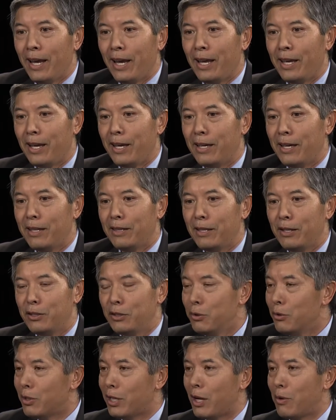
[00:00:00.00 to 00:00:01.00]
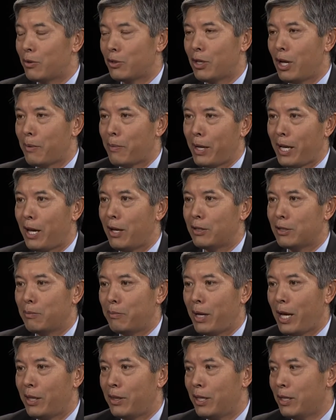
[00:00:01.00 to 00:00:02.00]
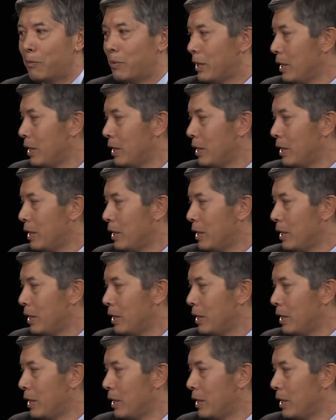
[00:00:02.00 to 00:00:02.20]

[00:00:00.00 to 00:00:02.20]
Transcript: And, and, then you and I will talk about how it's a bad thing,